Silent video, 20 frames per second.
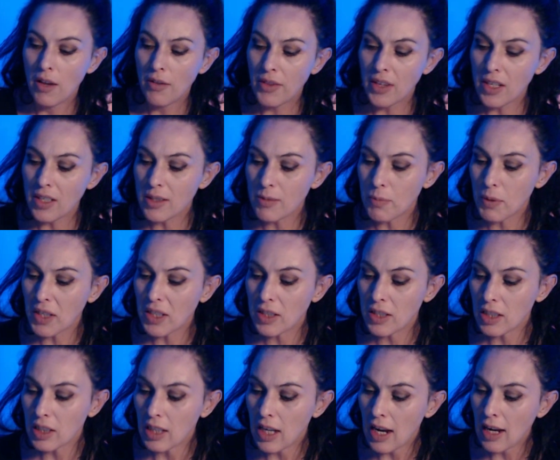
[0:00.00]
There's been
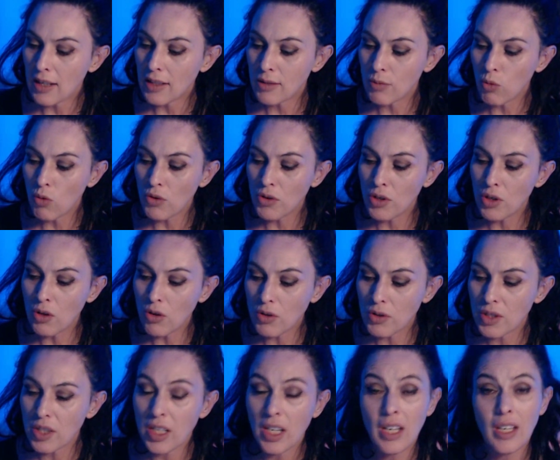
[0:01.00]
delays. What you're not
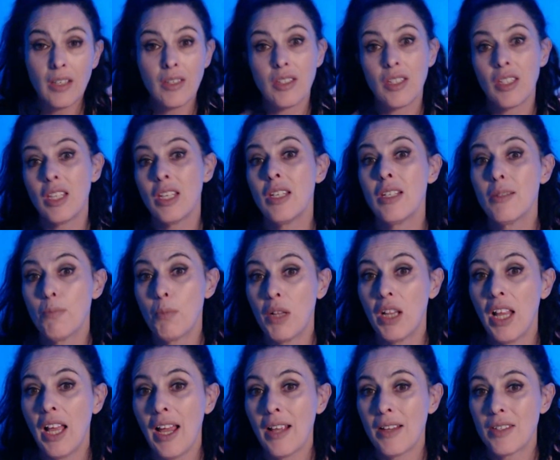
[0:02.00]
seeing is these
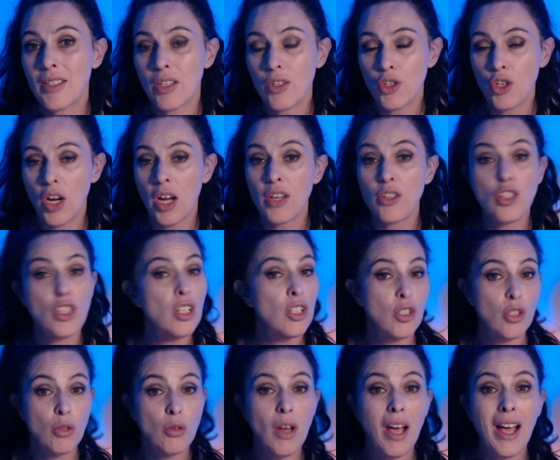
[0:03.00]
plans are changing
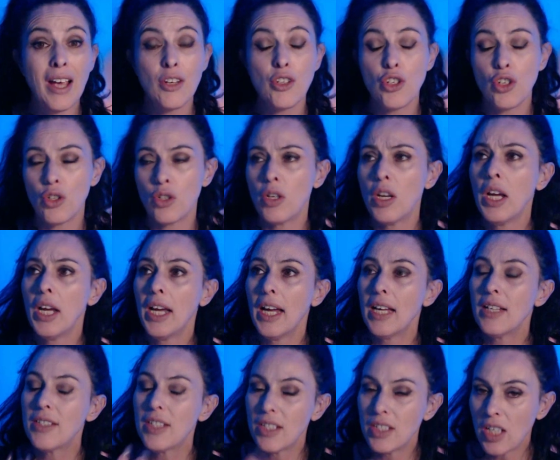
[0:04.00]
to aging.
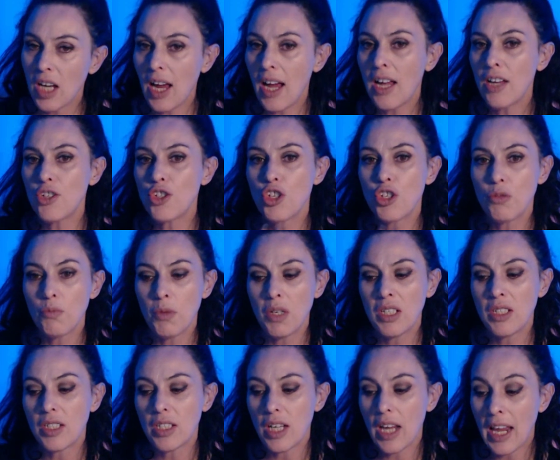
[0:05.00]

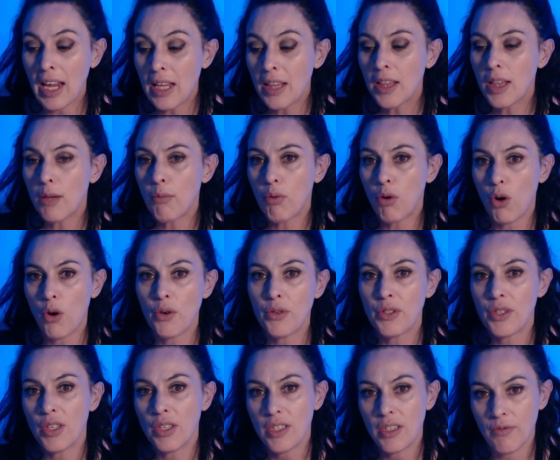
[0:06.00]
Detachment in the
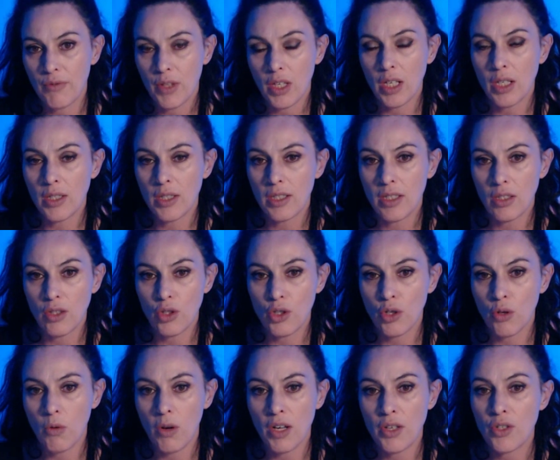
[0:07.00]
process of these
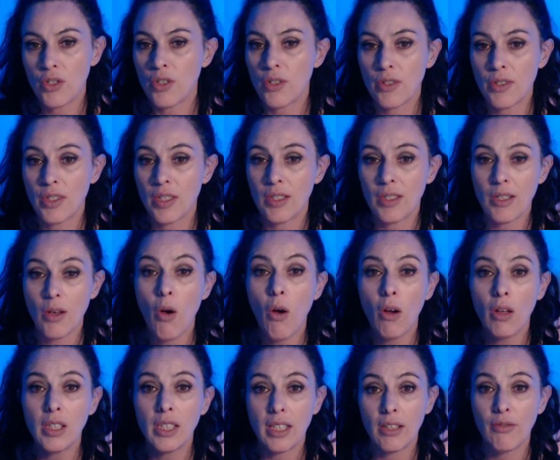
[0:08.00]
situations is
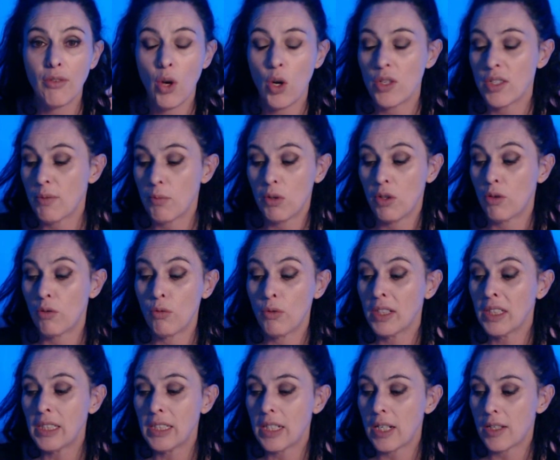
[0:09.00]
highly advisable and
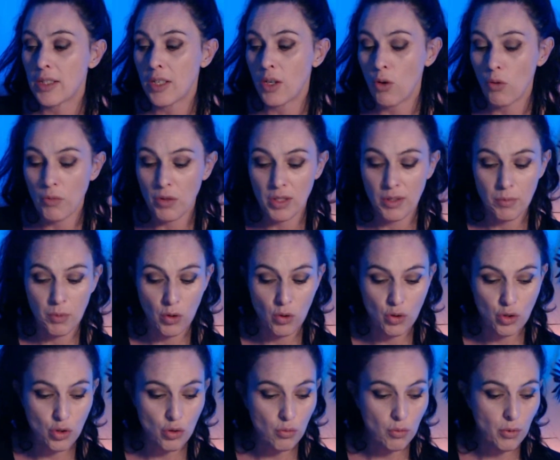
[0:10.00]
really does help the
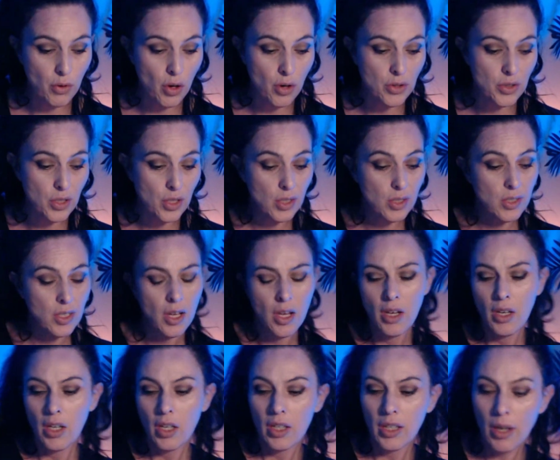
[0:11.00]
spiritual process.
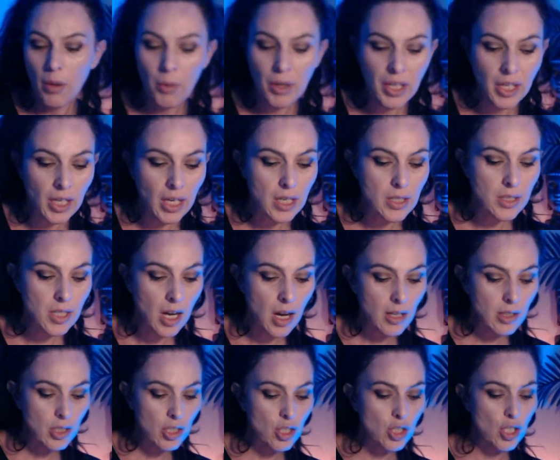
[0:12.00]
Now we're going to get
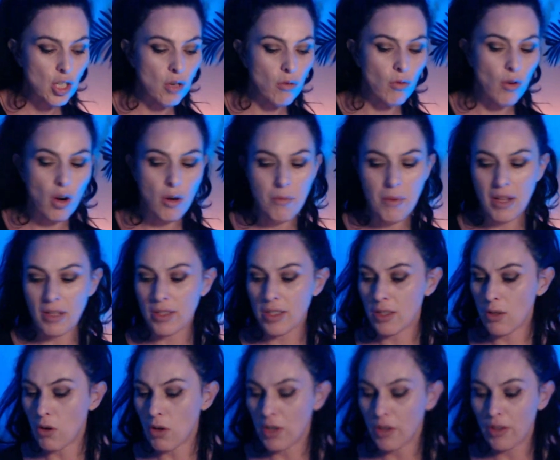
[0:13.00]
tucked into your romance
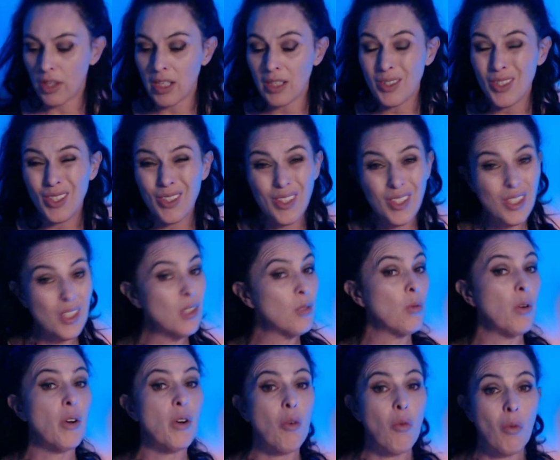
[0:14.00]
side of things, and this is
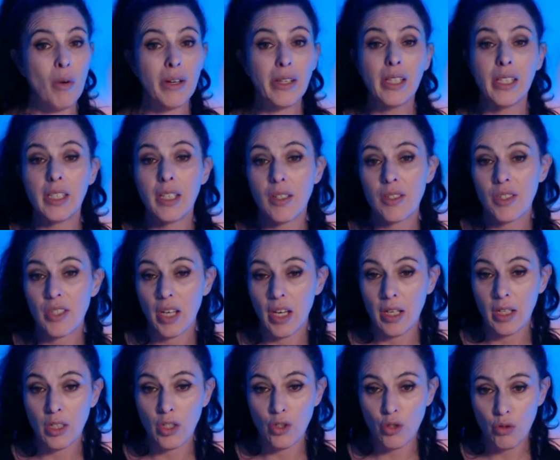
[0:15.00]
where it really does
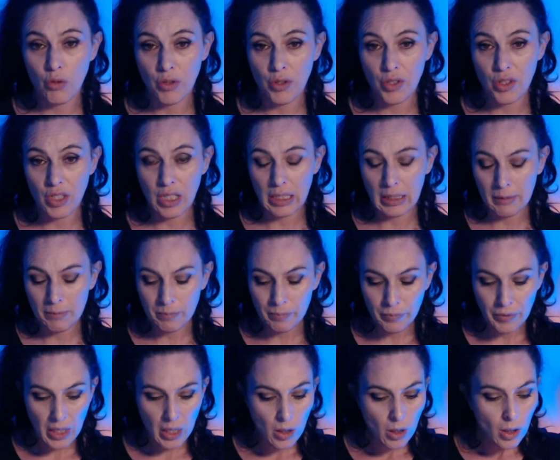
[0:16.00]
get interesting.
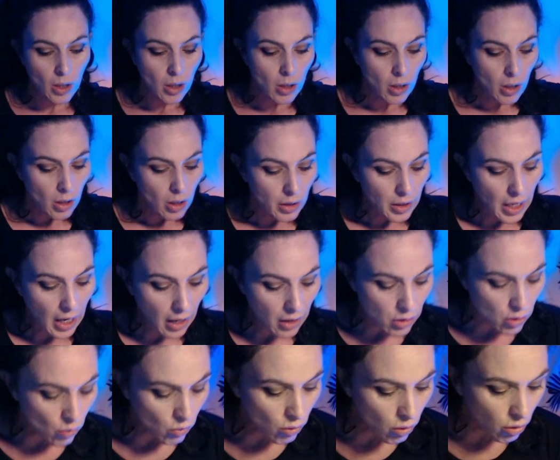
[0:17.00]
Now
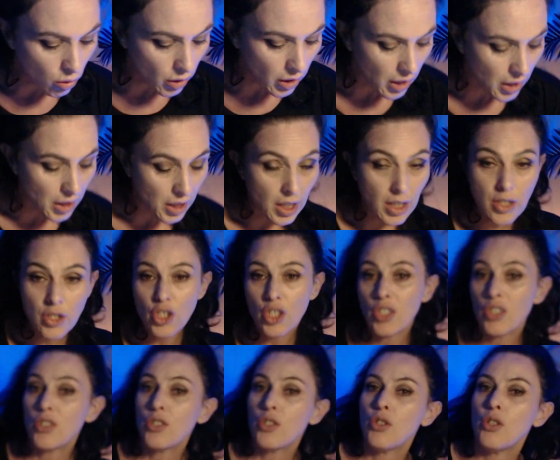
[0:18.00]
your crowning energy
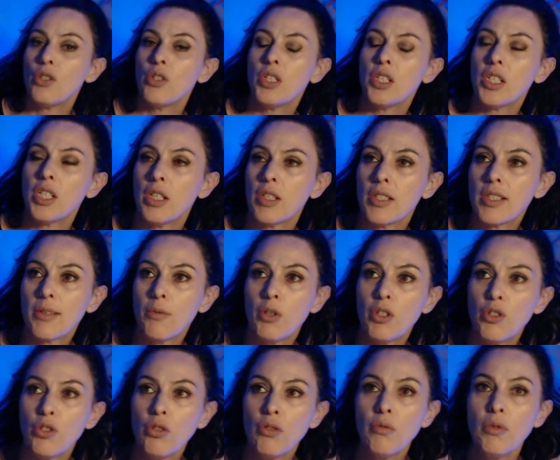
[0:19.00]
is unity, so I
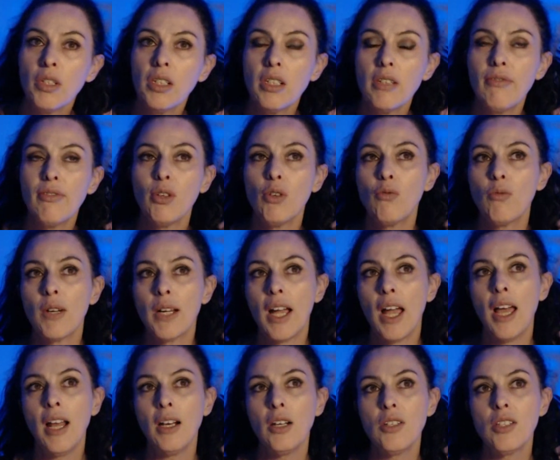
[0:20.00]
do really feel
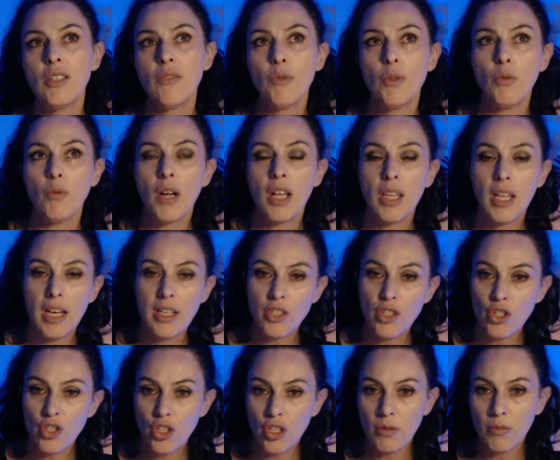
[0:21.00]
regardless of the
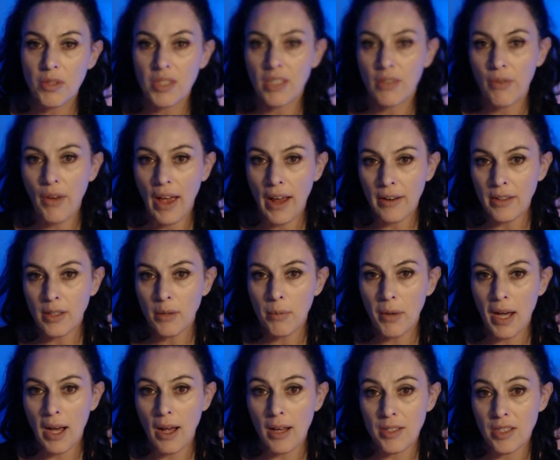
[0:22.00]
relationships you've had in the
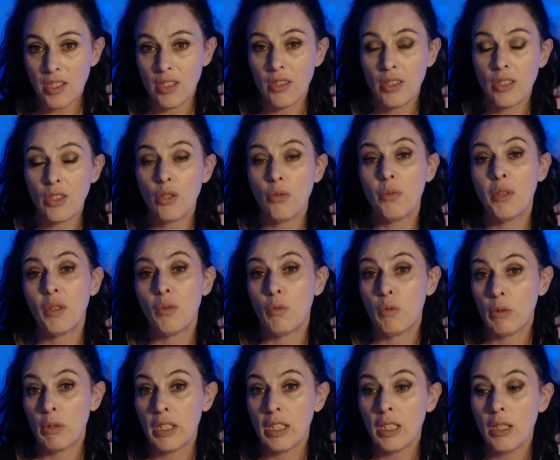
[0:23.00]
past, and this could be
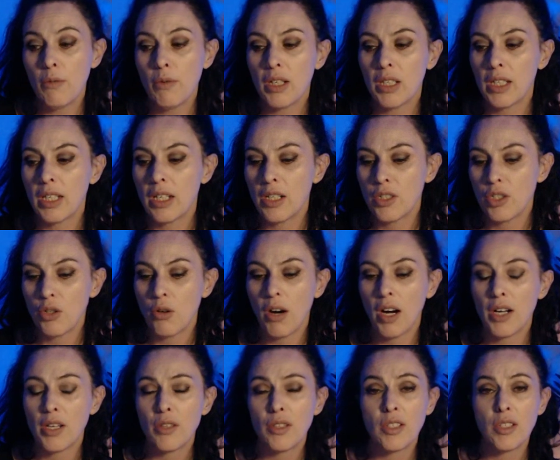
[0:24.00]
really, really
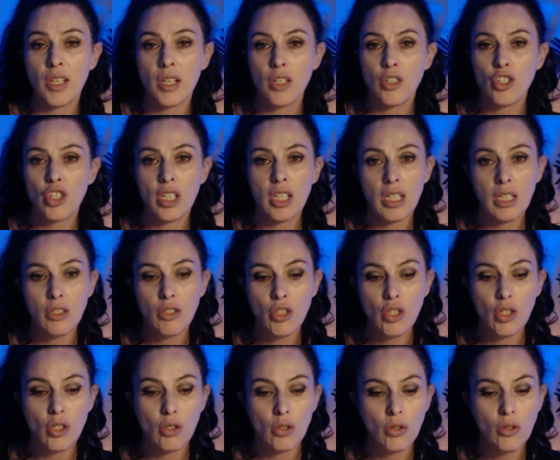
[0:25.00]
integrating this energy into
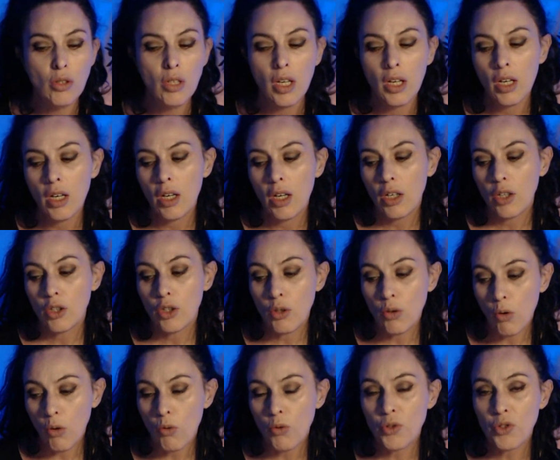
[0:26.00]
you, you
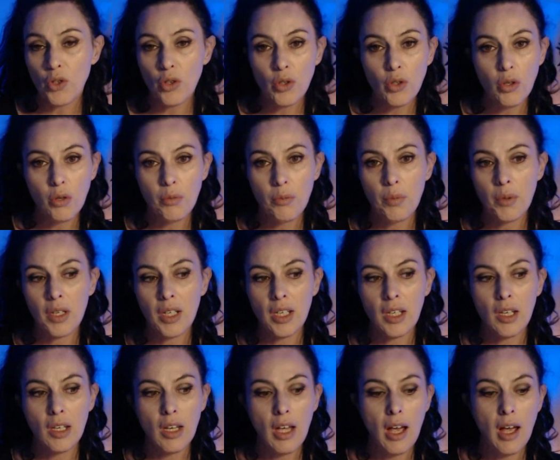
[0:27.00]
also could
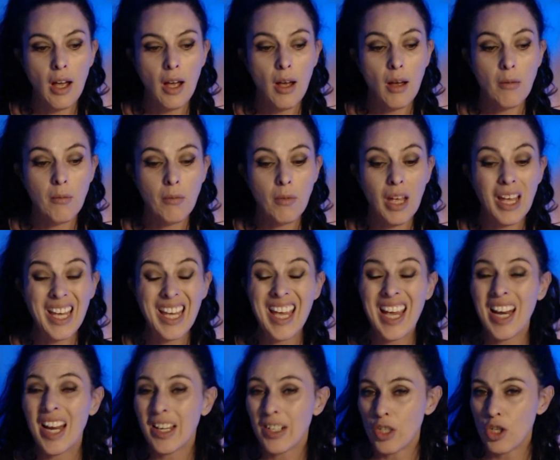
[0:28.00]
be
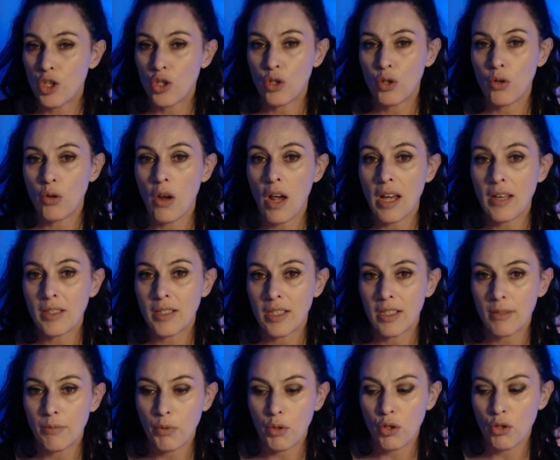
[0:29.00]
connected to a
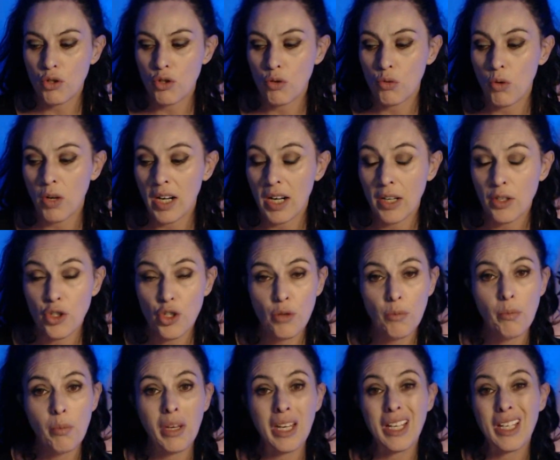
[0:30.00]
spiritual
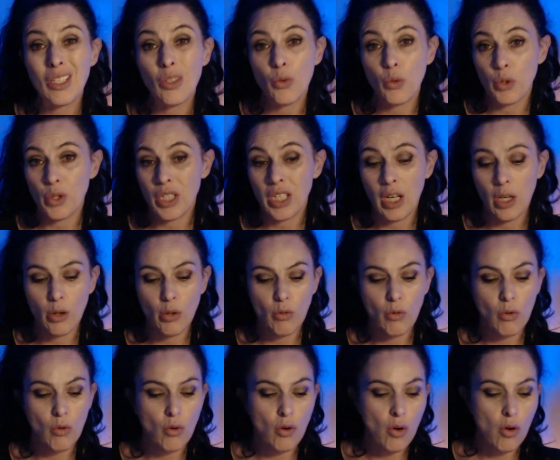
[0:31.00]
connection, be it you're together
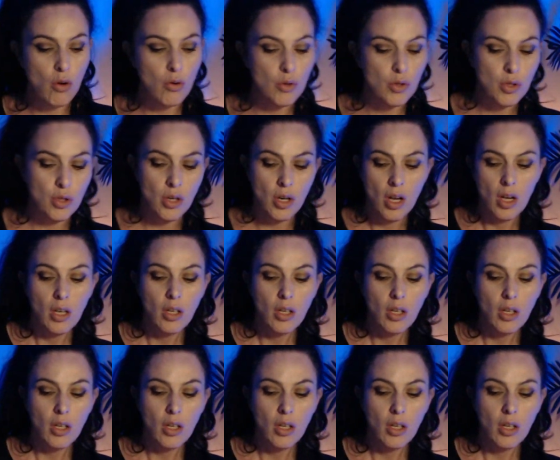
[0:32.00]
or not.